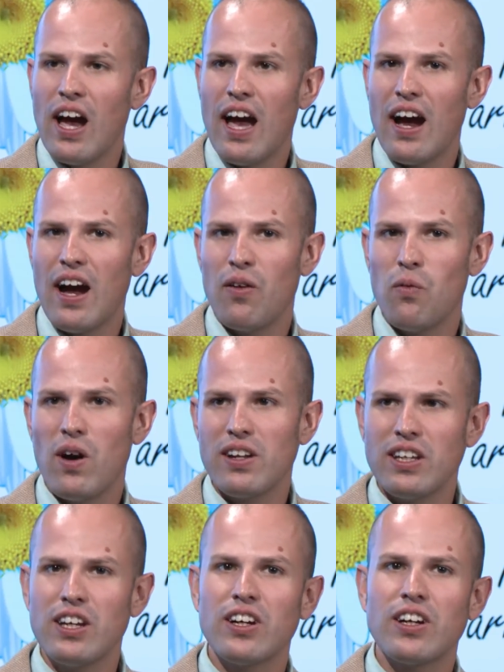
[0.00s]
uh, one
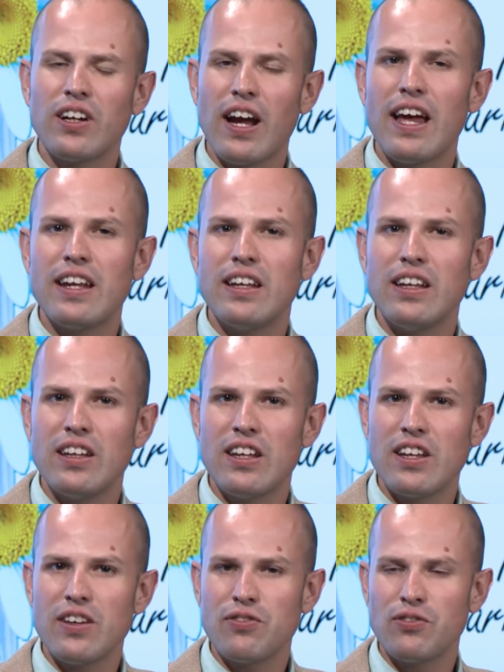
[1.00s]
year and
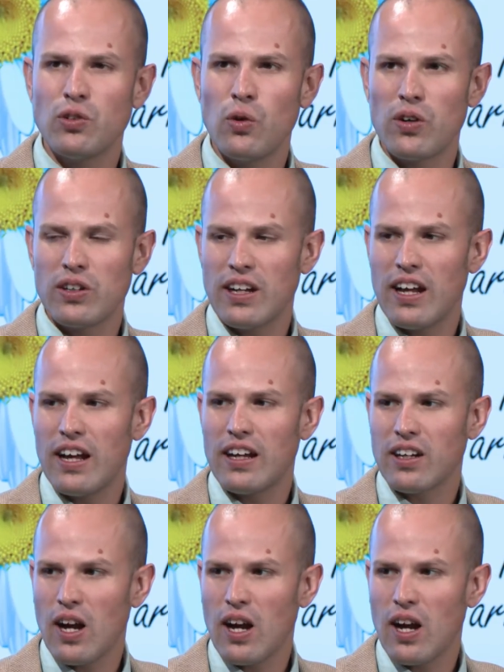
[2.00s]
the Florida